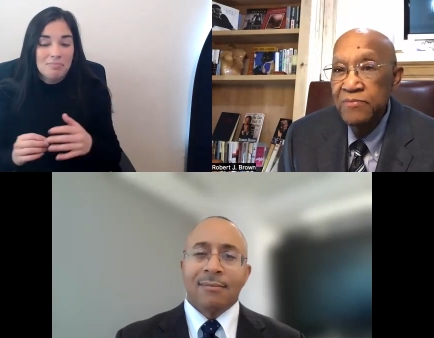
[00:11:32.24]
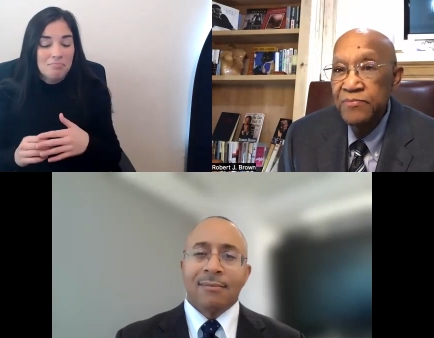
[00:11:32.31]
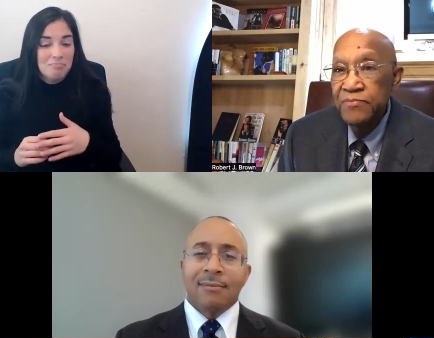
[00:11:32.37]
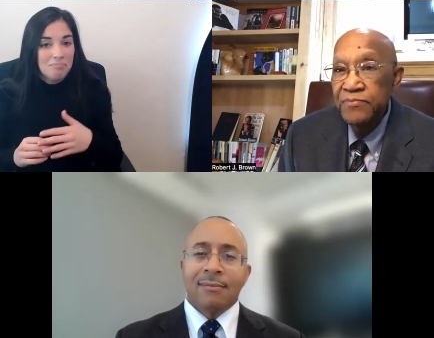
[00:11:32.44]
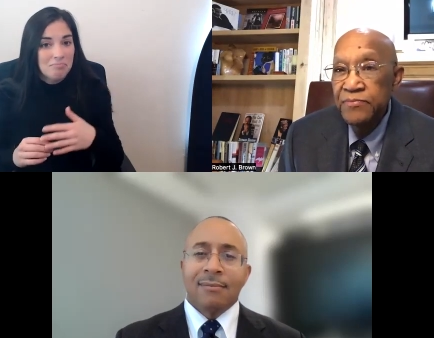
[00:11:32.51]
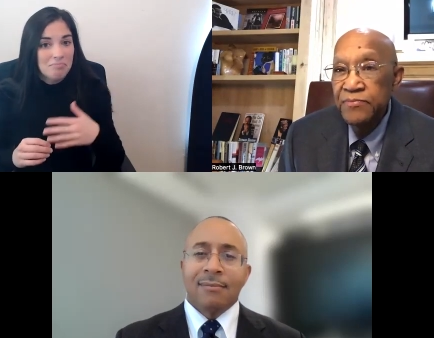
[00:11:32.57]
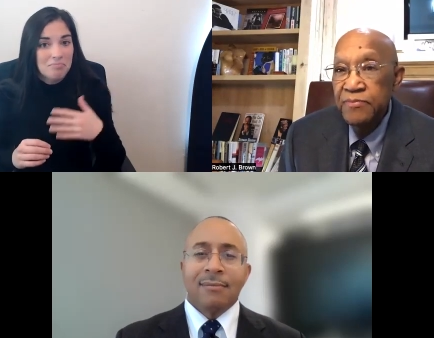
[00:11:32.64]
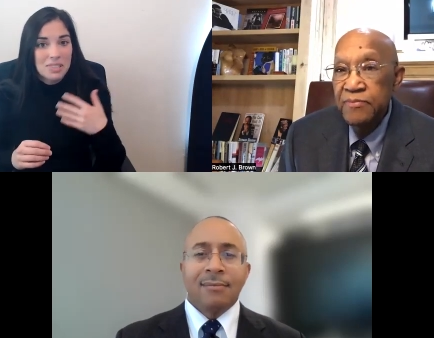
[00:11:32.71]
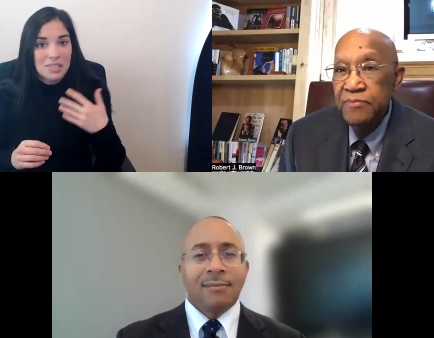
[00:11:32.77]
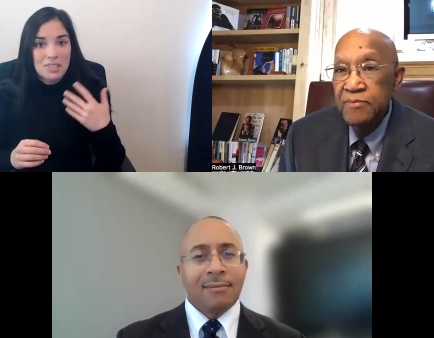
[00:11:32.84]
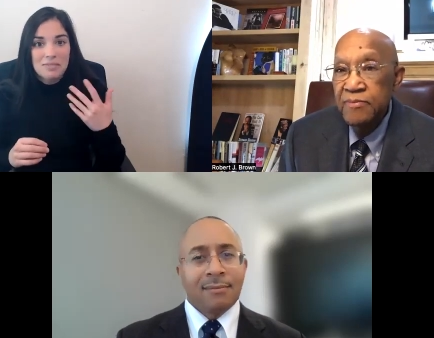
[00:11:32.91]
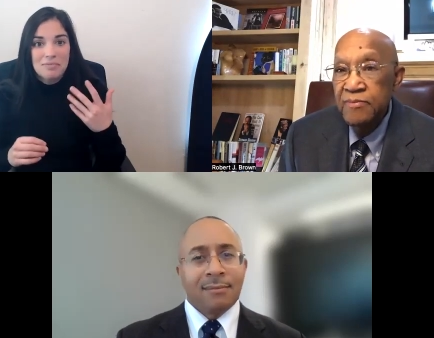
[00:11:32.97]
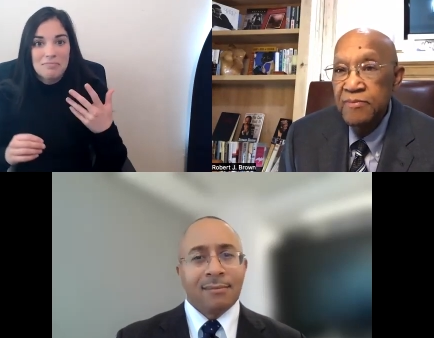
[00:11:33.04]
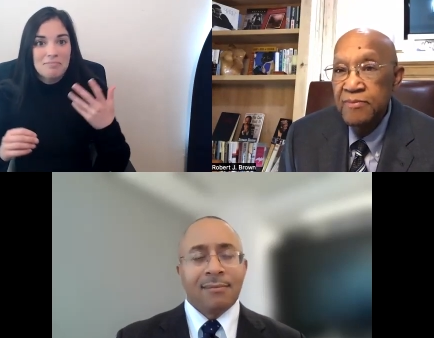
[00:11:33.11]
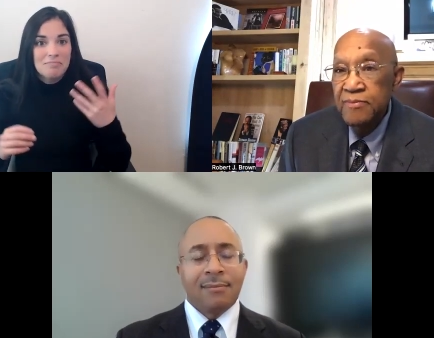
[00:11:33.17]

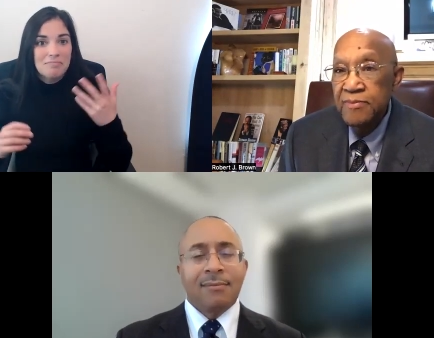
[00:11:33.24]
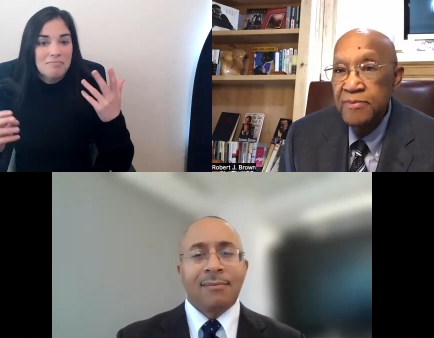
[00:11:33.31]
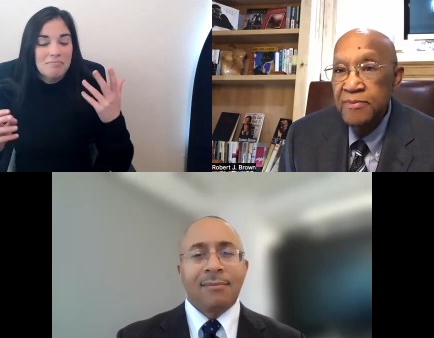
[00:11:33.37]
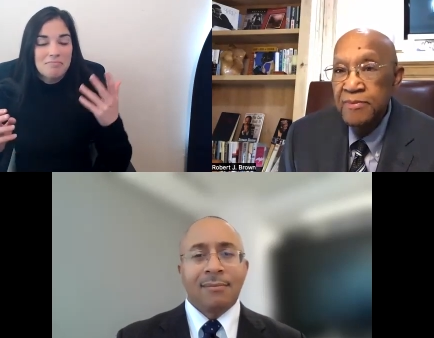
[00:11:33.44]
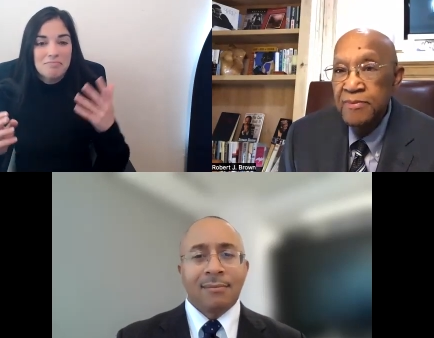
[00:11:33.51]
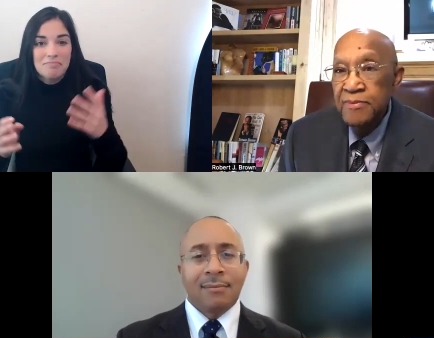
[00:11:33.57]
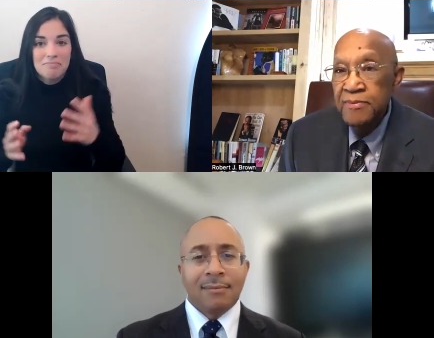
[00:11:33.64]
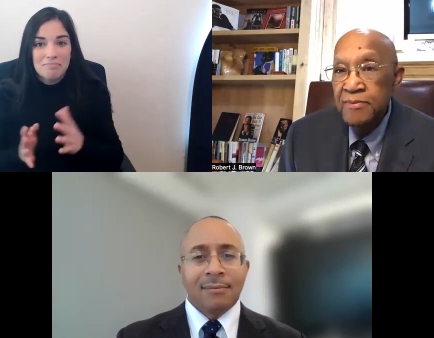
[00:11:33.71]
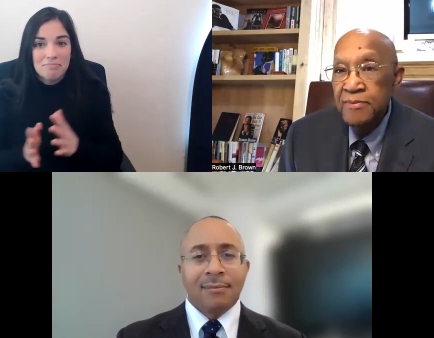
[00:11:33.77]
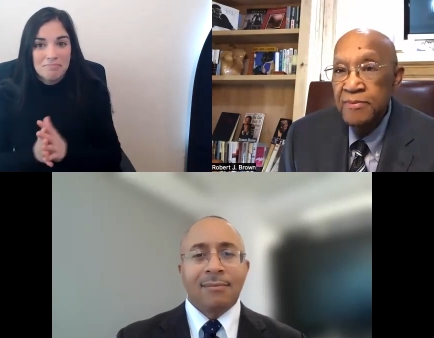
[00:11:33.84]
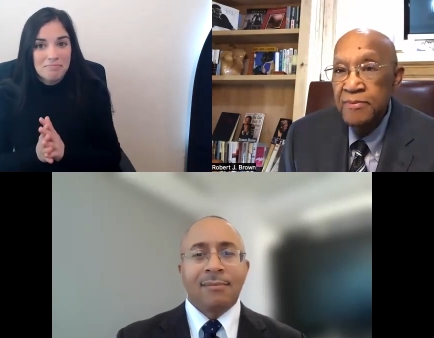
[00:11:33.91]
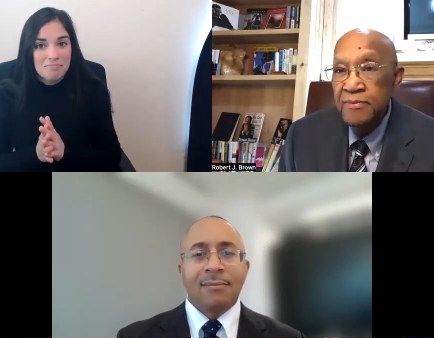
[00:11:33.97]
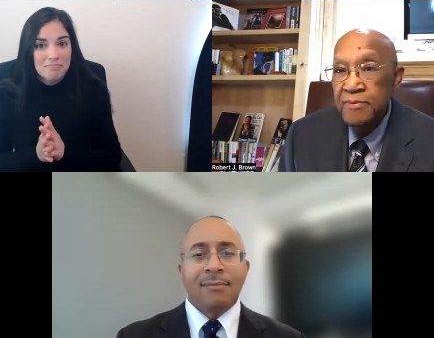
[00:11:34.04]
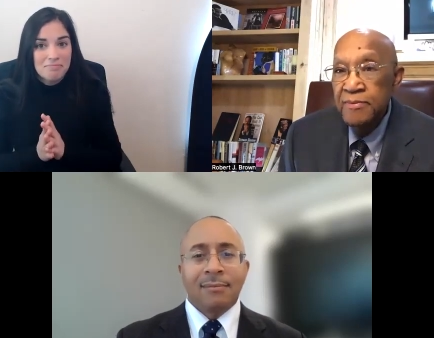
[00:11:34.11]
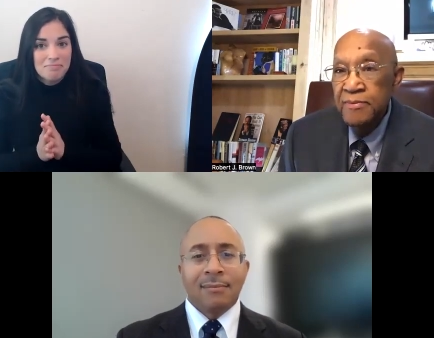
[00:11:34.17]

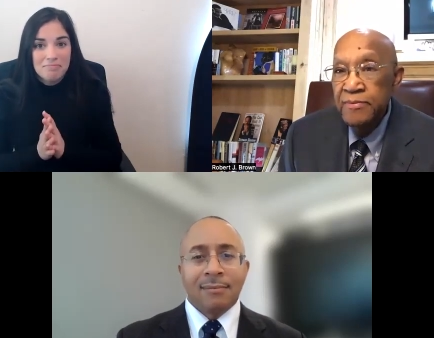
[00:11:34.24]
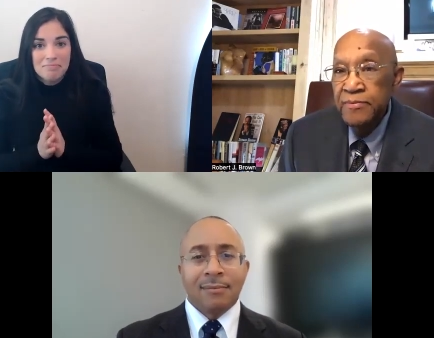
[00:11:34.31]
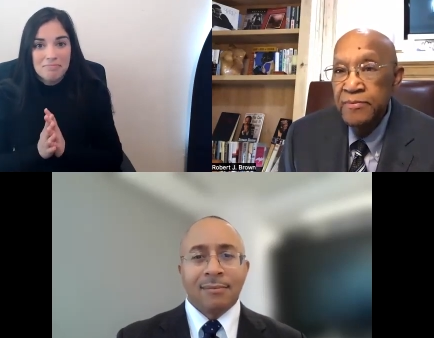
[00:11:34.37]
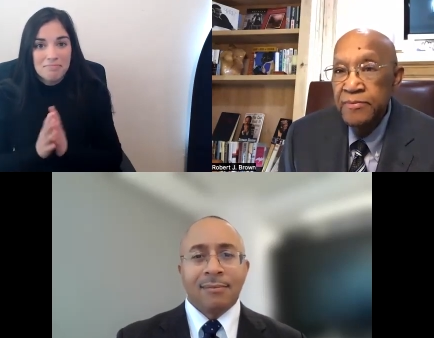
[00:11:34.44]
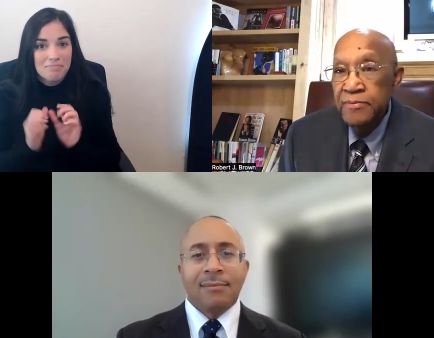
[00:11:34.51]
[no speech]